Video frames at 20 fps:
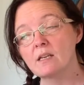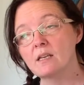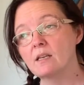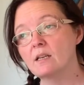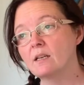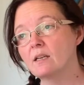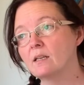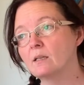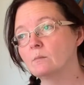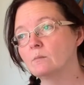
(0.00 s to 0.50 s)

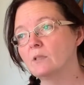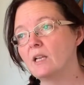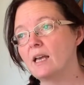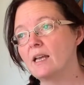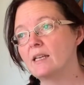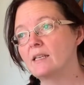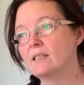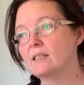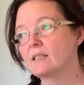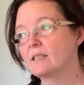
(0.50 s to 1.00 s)

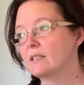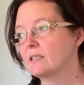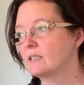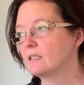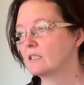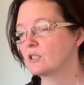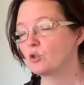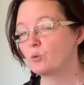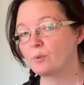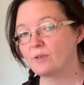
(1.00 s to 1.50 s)
like in
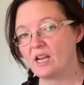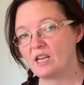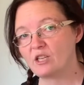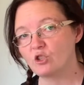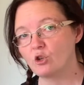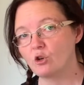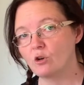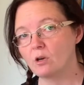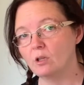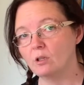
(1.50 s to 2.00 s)

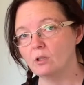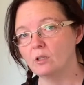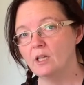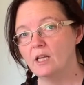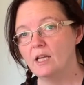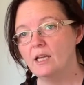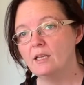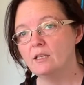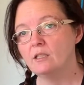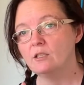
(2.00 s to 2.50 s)
Supernatural,
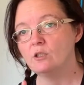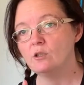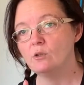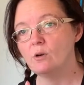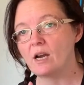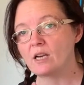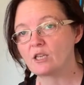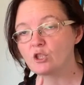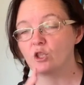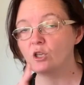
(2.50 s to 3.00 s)
you
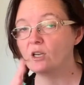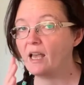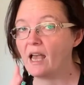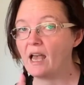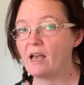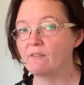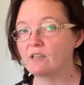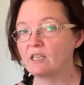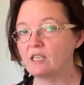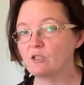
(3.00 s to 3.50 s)
actually
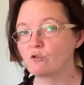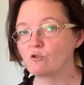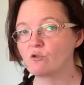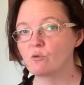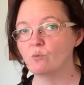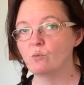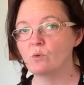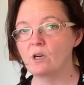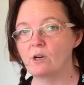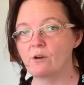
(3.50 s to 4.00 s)
have an intro
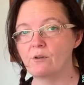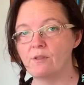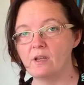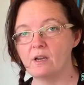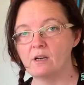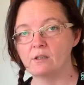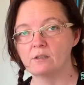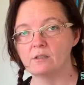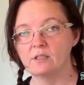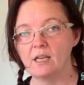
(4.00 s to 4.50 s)
where
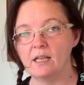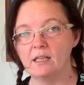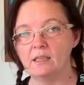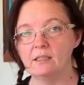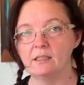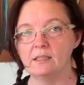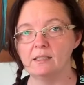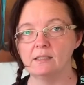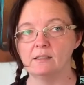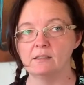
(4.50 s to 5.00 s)
they're
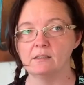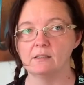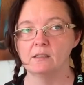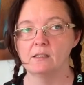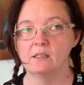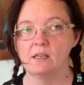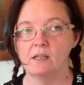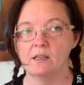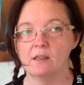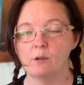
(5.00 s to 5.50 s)
telling
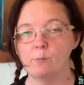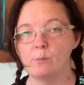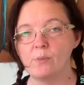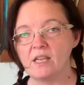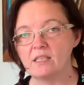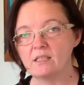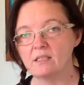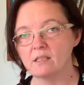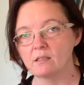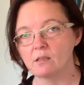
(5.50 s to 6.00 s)
the
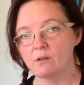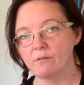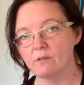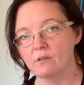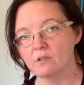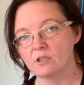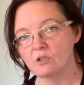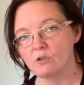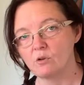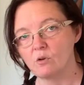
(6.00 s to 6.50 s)
basis of the
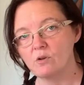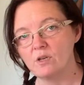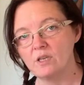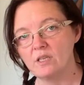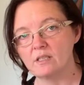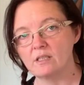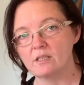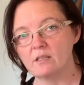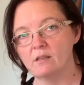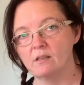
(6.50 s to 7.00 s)

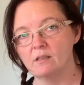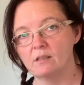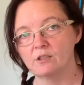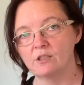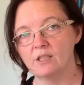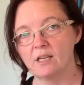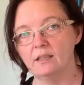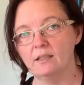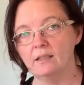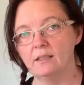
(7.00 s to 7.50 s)
stories they're
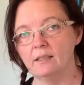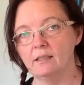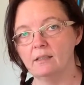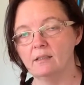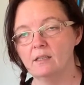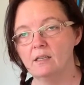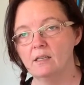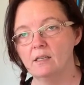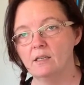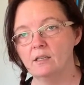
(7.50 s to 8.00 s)
telling.
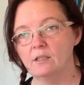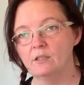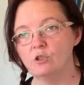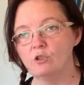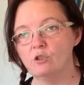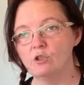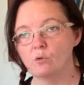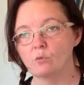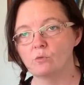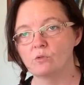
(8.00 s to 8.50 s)
You
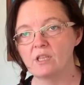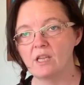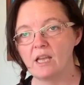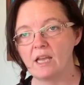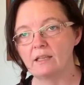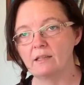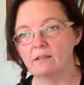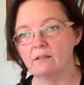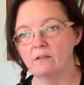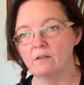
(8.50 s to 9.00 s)
don't get
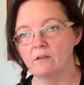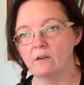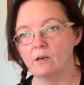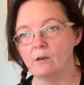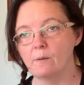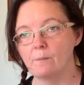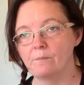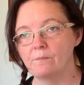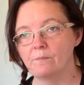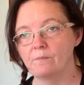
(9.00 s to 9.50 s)
the
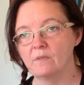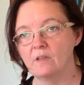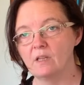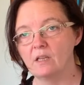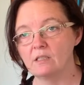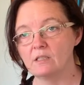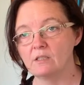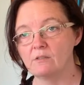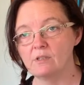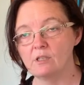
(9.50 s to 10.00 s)

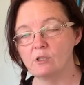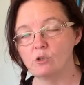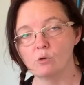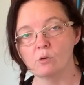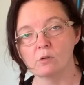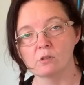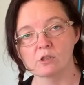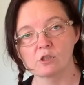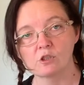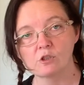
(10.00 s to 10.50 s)
individual
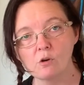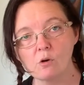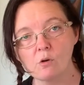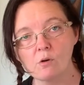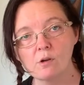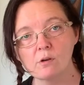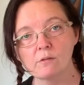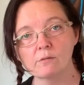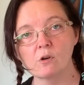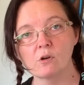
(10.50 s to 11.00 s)
story,
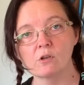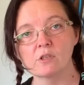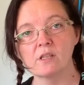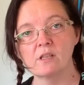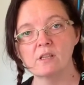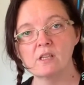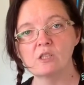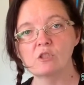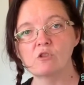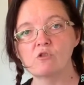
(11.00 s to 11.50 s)
of course, in
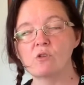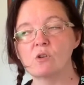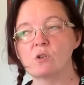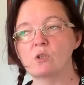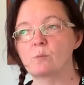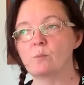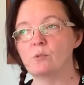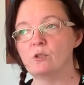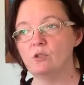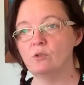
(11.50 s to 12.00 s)
the intros,
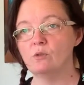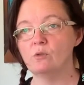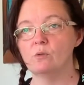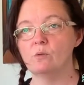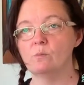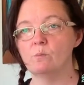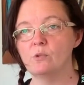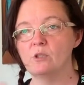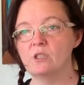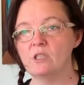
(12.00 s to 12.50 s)

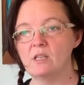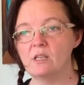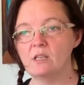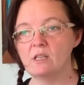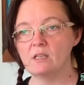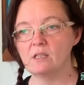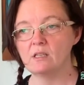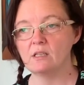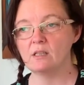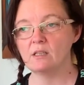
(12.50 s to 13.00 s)
but in
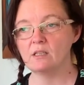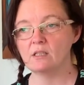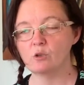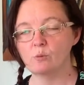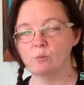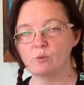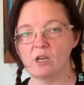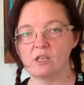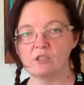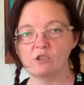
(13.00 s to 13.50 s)
the
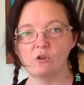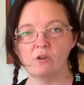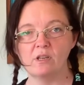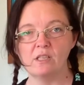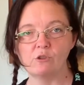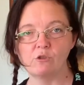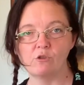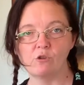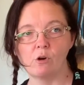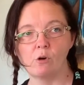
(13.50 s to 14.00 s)
Supernatural
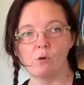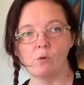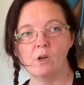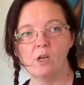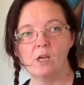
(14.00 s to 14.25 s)
intro,